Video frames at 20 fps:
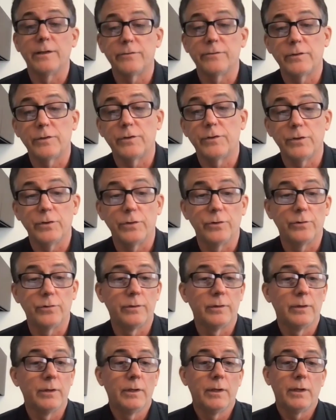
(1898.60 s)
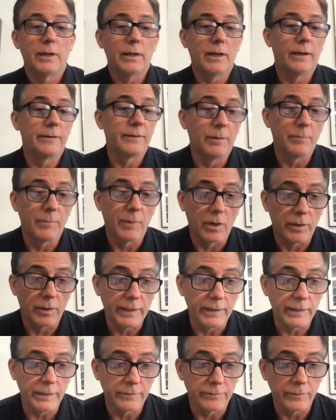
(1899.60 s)
Institute, Content
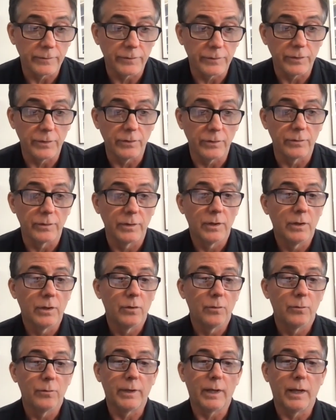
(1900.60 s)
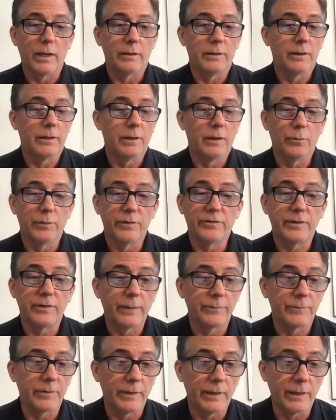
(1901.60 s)
Marketing Institute. We stay
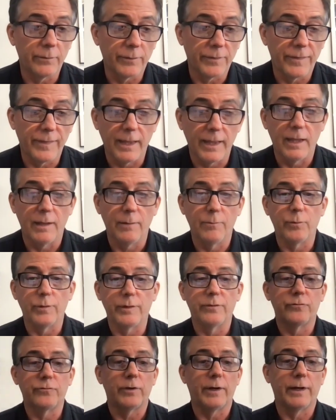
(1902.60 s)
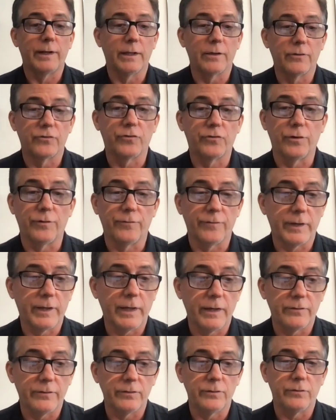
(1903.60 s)
up to date with them. We try to get our
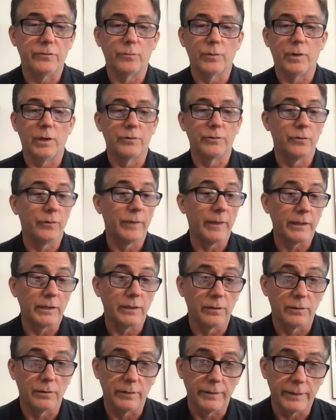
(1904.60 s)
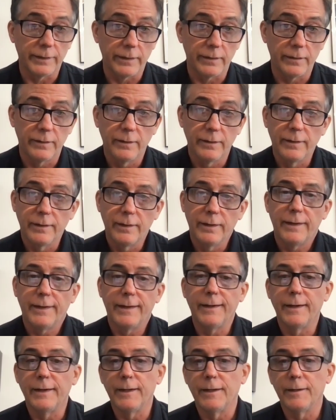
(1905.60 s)
certifications. We all do that yearly.
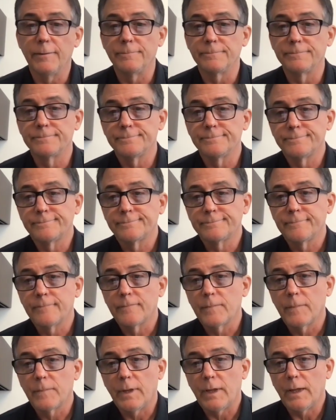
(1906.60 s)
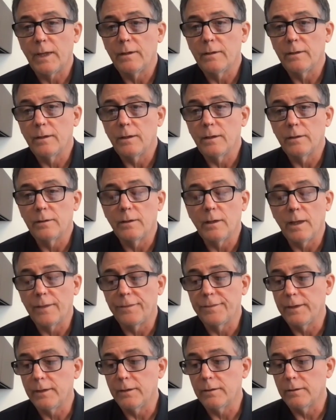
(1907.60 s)
And I
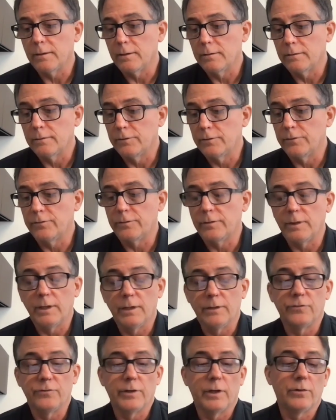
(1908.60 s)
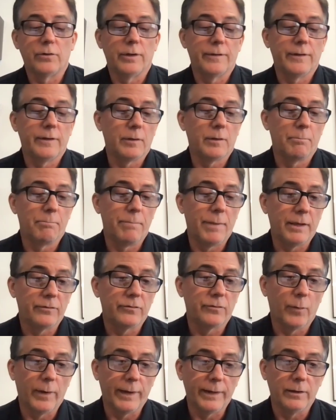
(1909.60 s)
think just in general, I think the
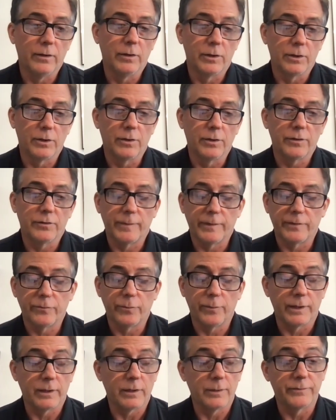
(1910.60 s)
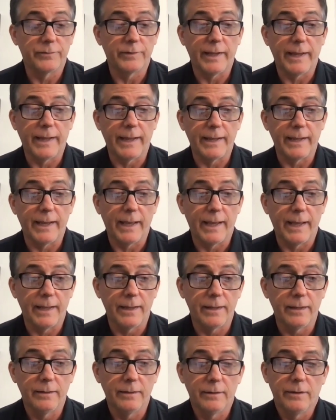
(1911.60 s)
best way to learn, especially when it comes to AI,
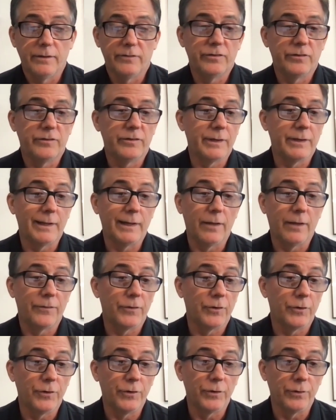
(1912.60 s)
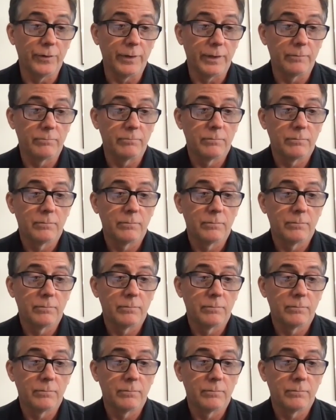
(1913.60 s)
is just to get out there and do it.